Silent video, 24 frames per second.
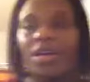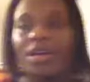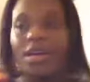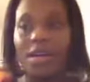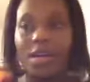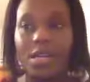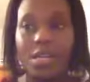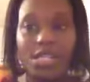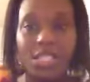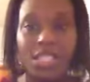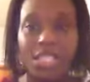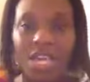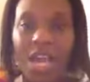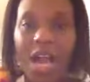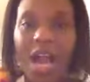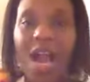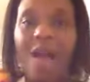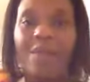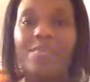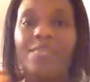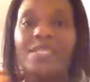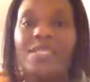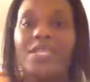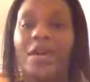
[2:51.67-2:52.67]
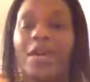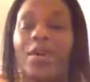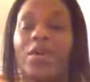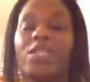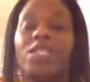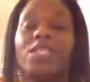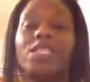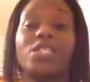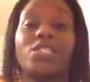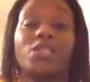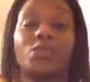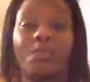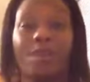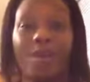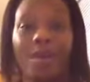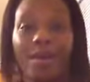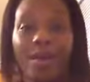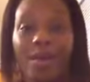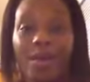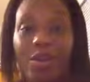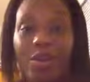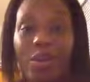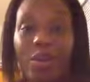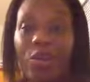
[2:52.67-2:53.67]
Good job, Sarah. She
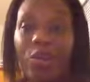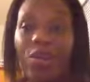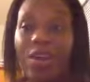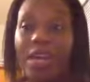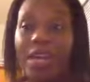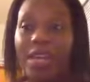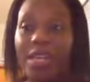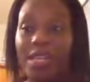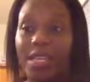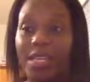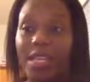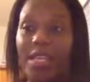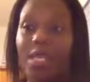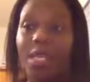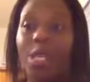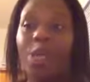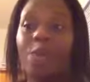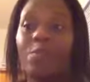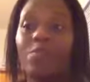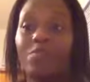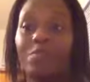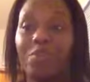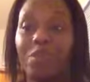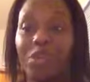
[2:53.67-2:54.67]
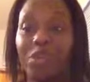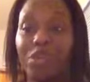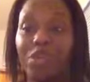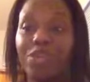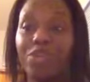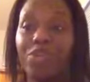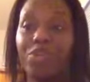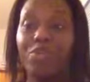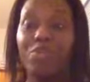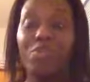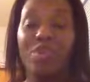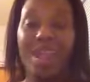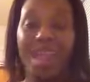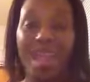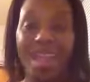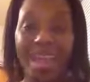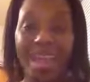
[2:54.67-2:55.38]
spelled it correctly. Bushel.